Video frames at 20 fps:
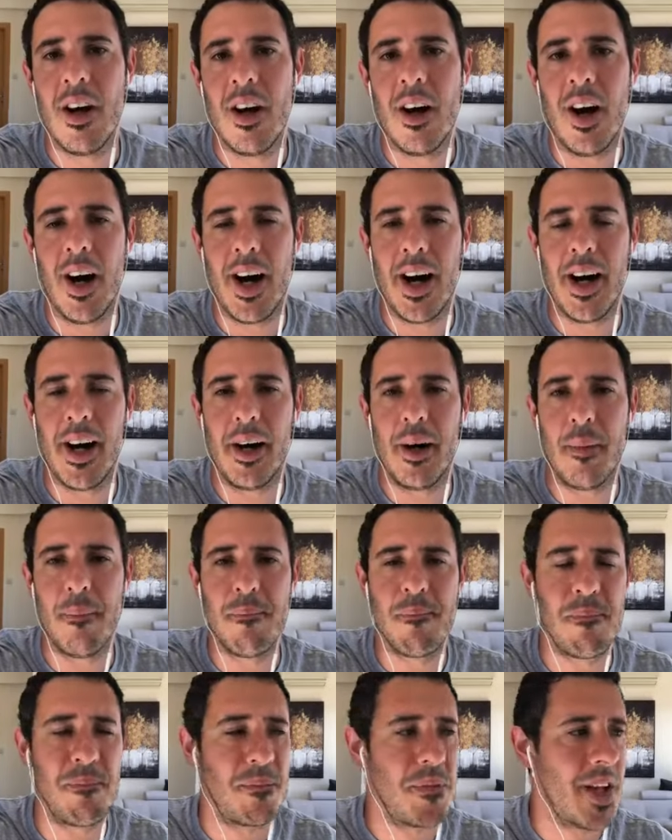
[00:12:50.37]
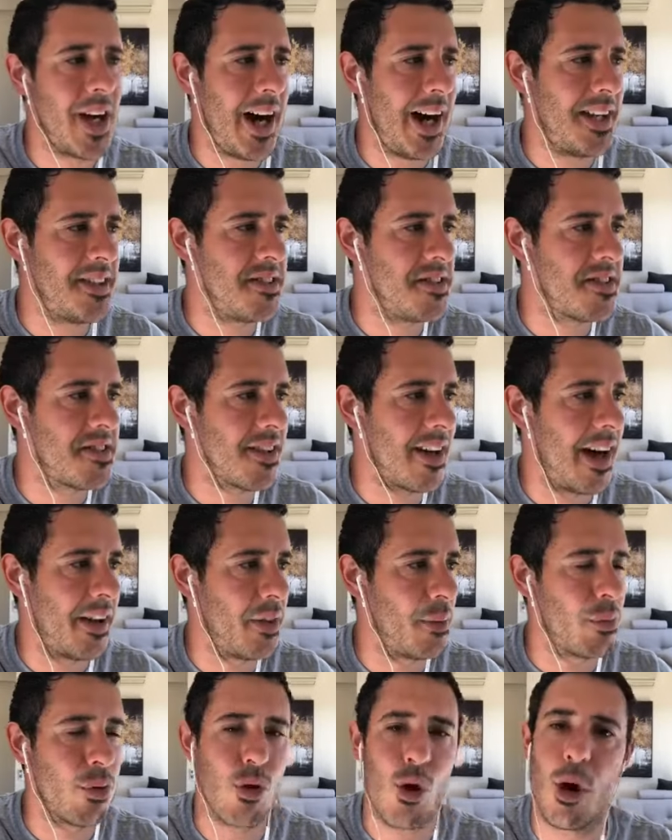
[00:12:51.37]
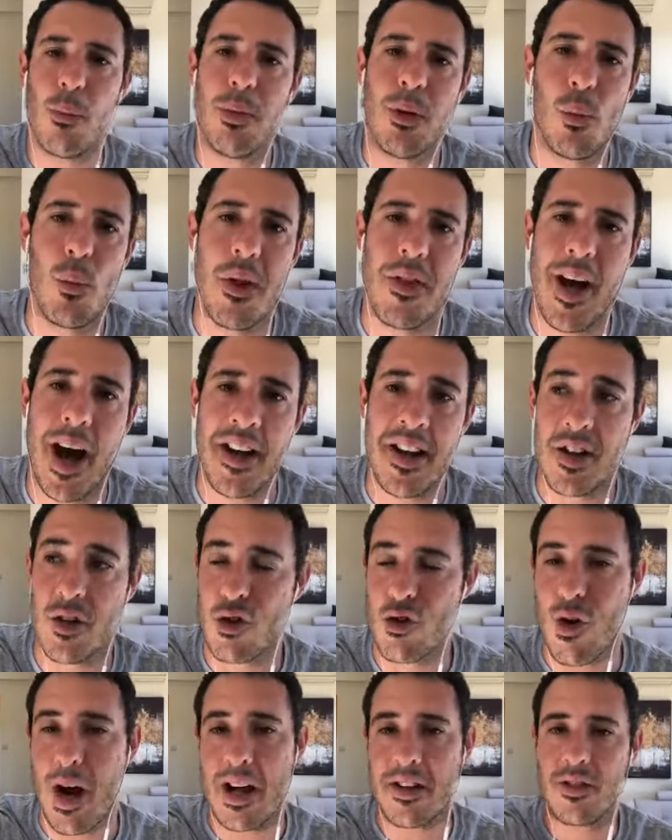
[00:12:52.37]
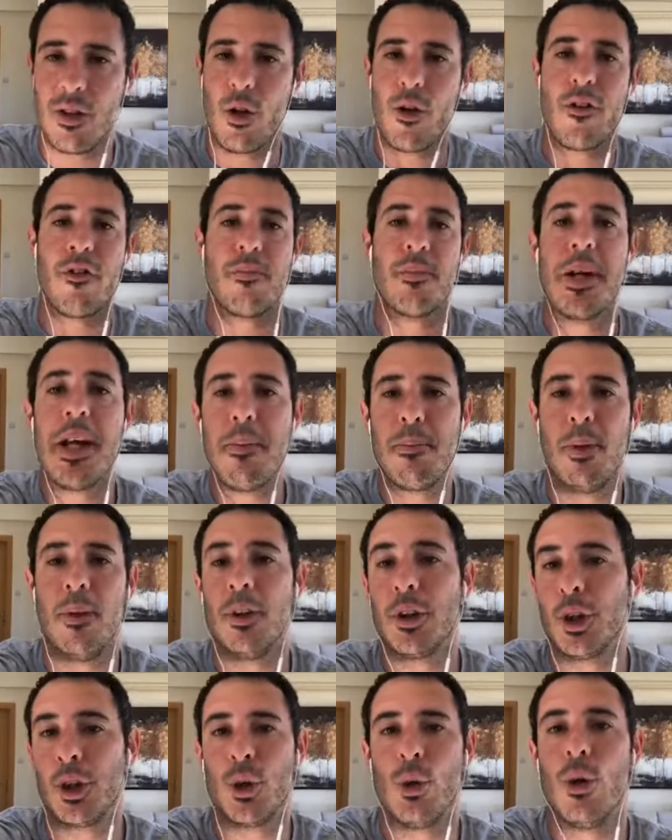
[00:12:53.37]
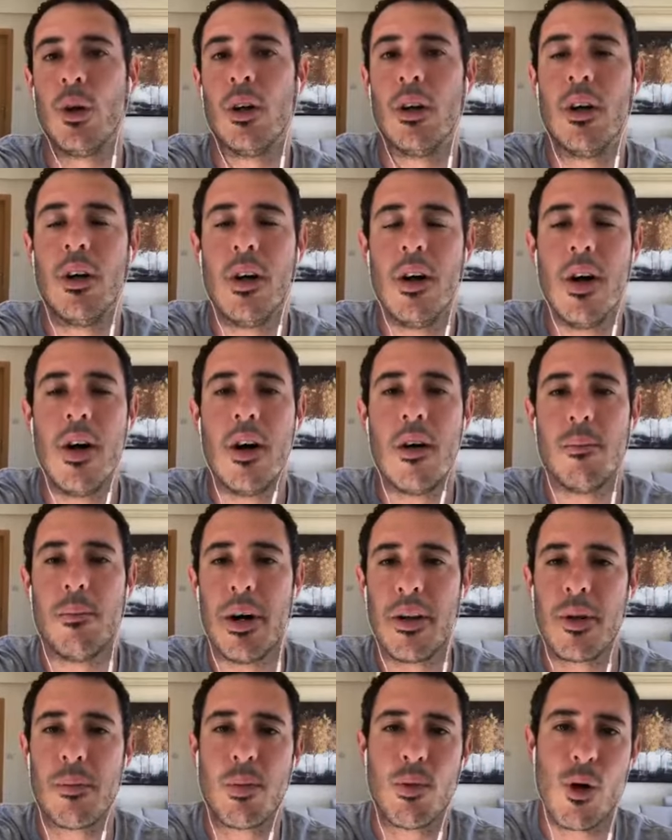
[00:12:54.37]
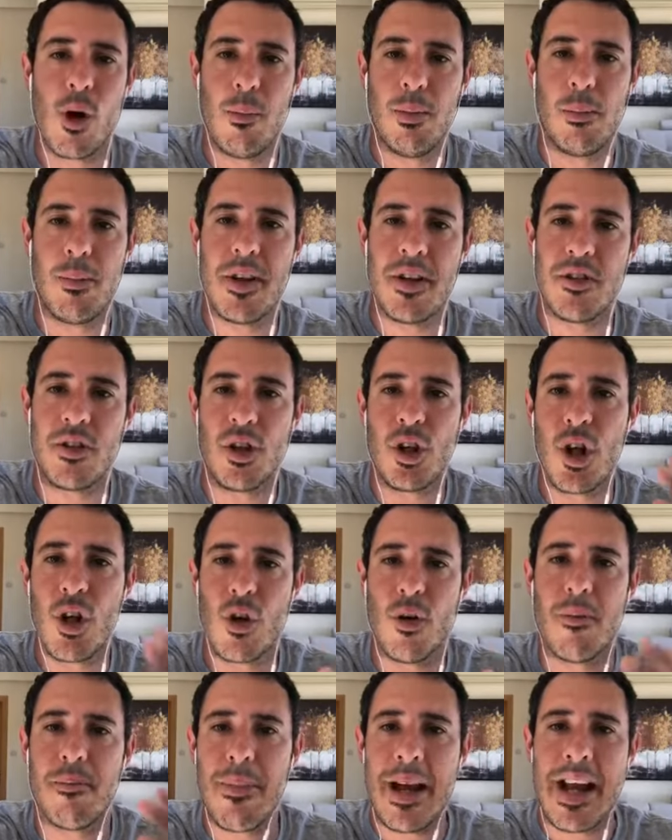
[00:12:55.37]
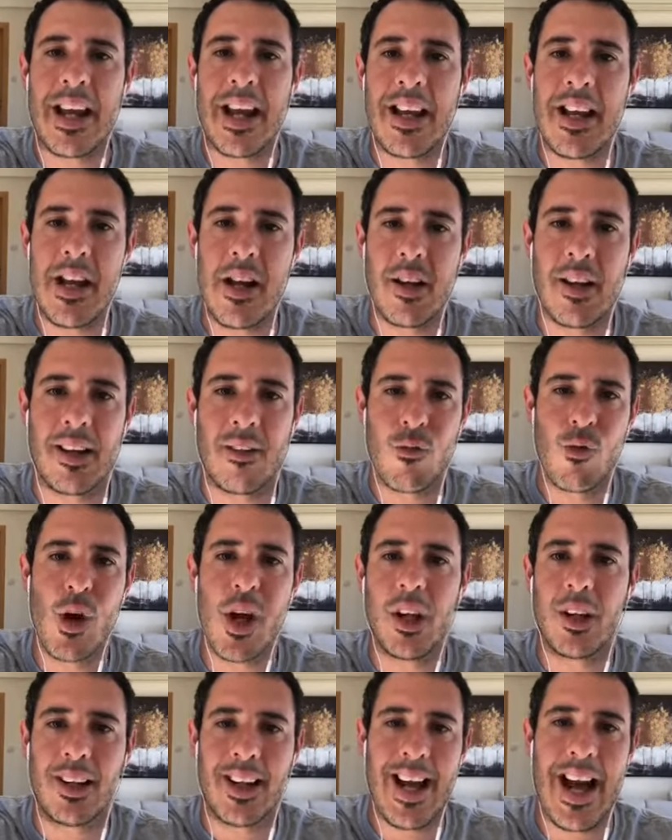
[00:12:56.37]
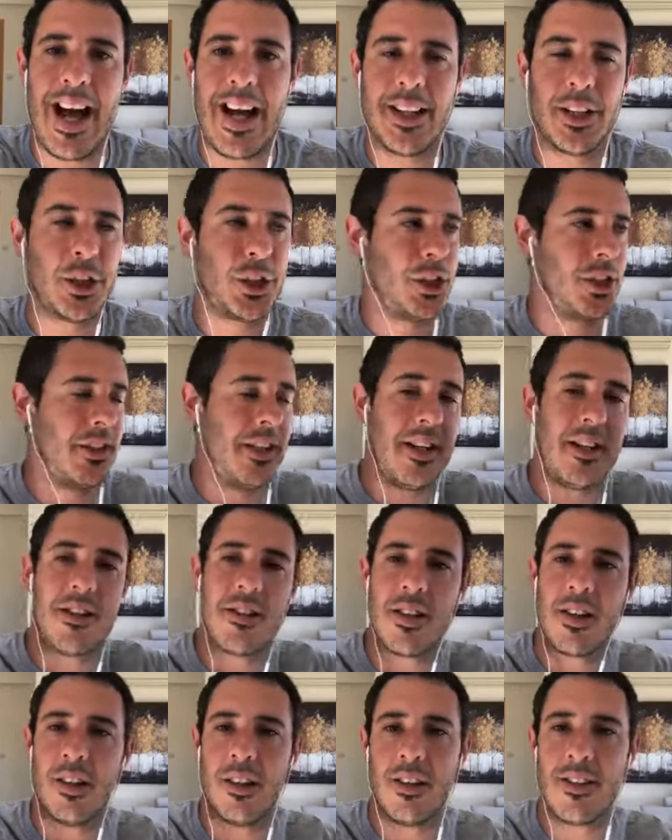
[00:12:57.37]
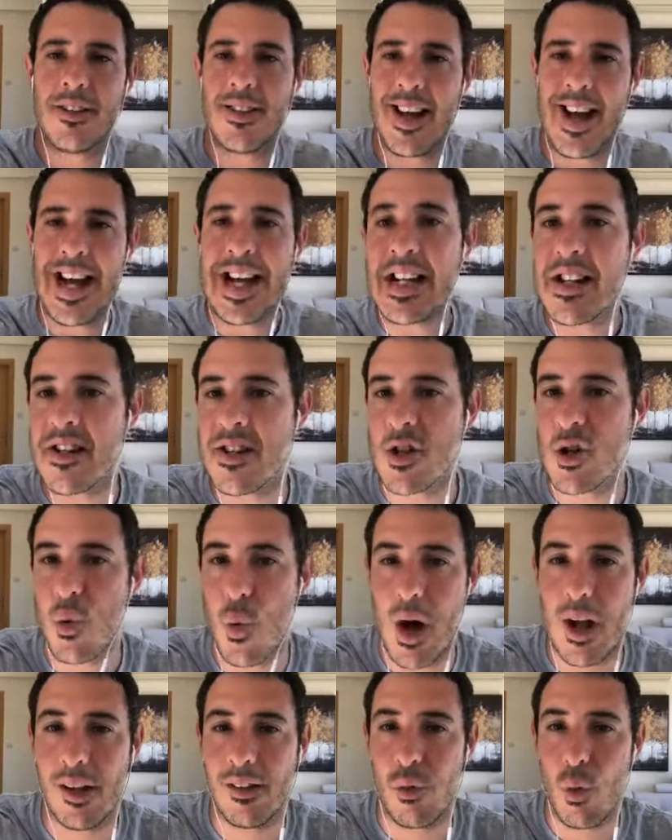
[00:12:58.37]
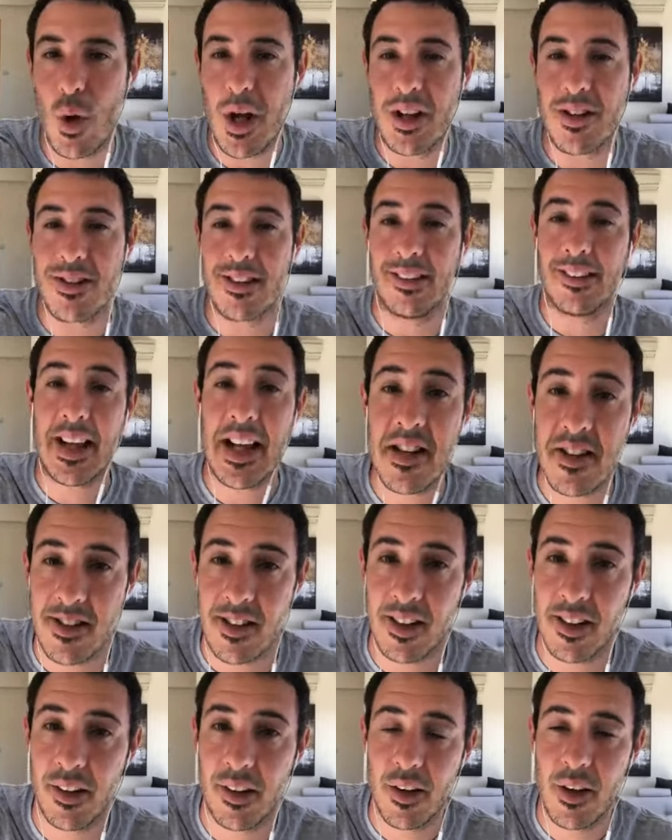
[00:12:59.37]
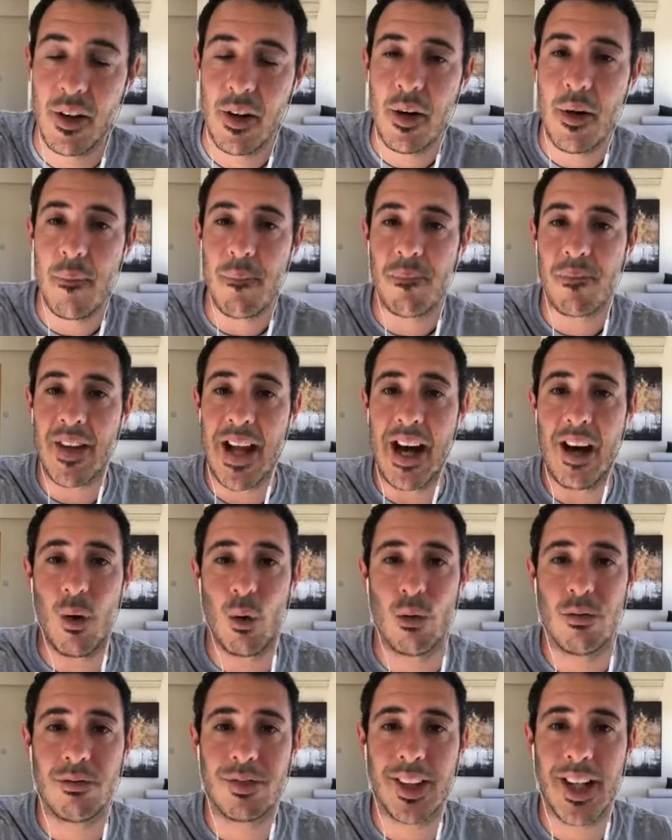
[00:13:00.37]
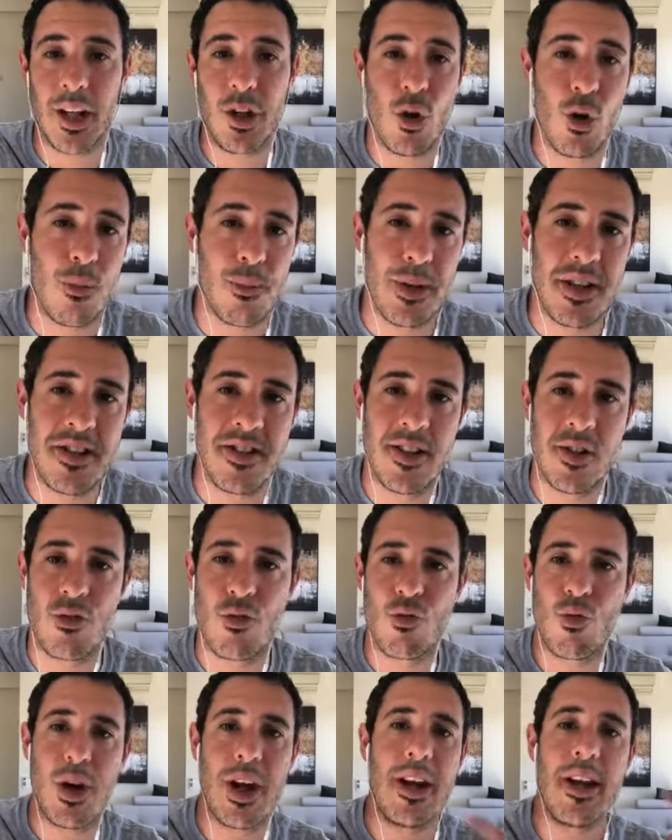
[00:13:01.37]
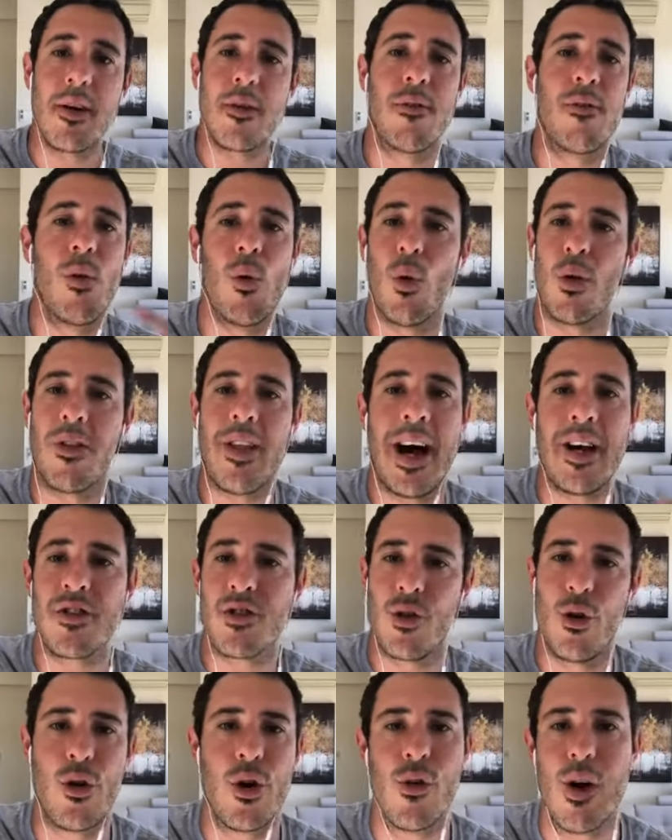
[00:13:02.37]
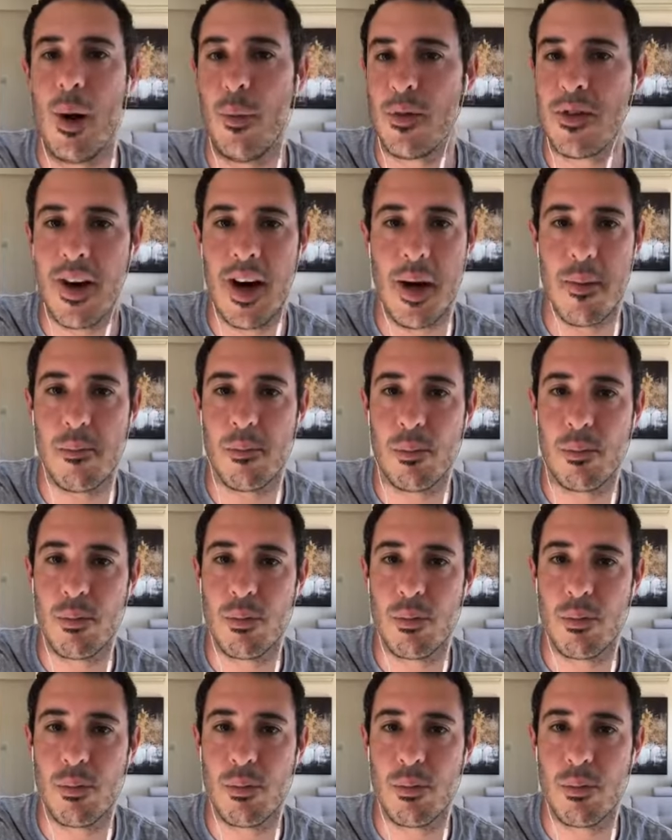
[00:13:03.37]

And the problem with that, it attracts a lot of people, sure. But the problem is you don't make any real cash until 8 to 12 weeks later. Now, can your business really afford that turnaround time?